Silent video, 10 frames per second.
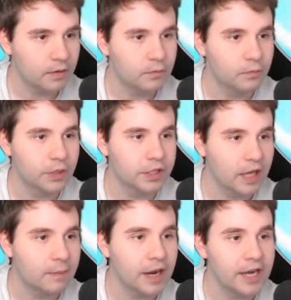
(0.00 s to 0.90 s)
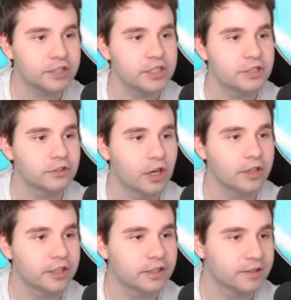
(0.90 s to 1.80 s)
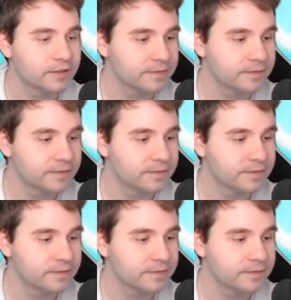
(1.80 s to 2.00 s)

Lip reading: But am I actually still talking?